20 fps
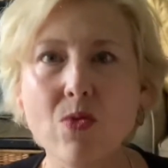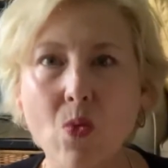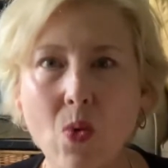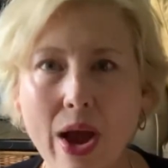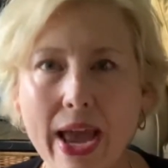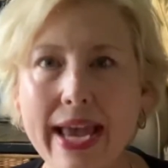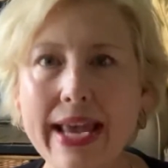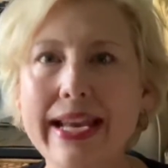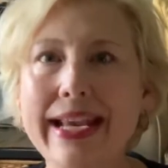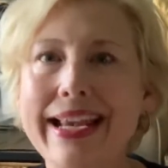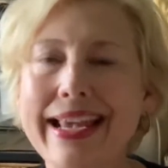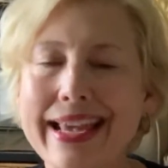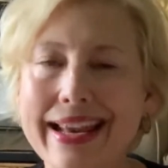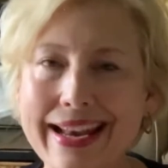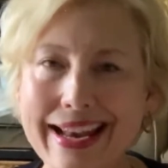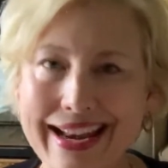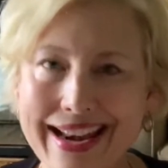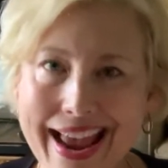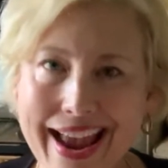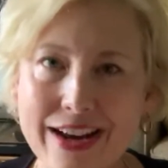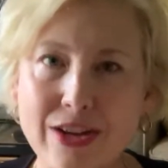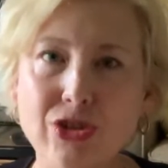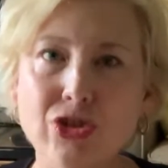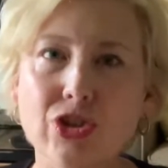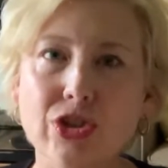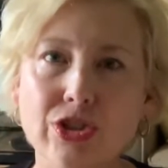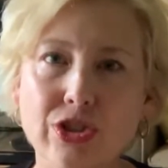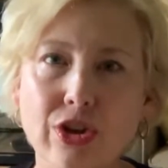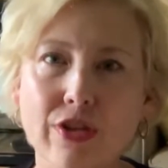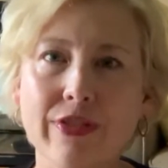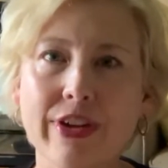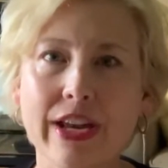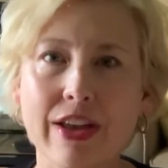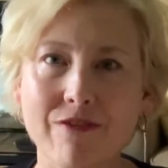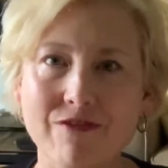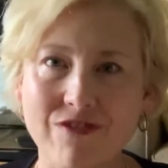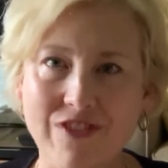way to get an extra serving of